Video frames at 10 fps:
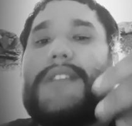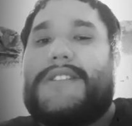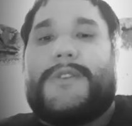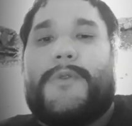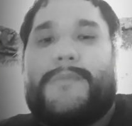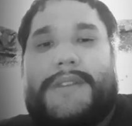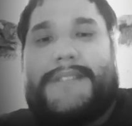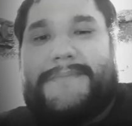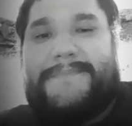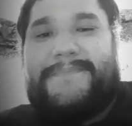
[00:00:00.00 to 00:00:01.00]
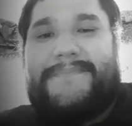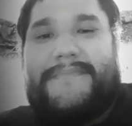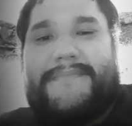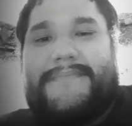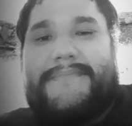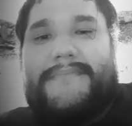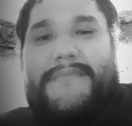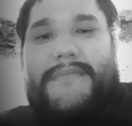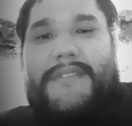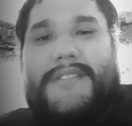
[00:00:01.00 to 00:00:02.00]
they told me.
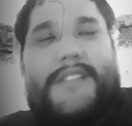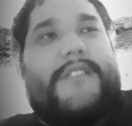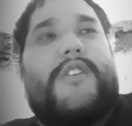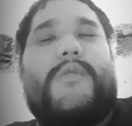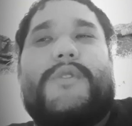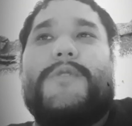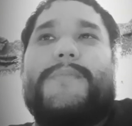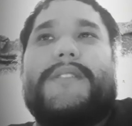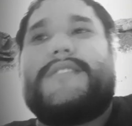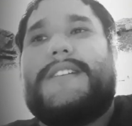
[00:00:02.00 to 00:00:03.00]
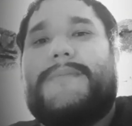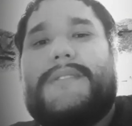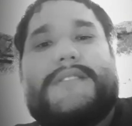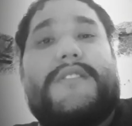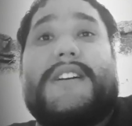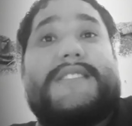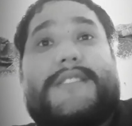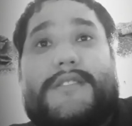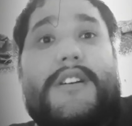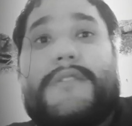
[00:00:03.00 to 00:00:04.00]
Saying, oh, were you pretending to be this girl? I
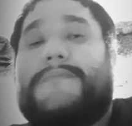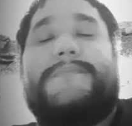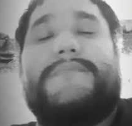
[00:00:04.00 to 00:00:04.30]
said, no.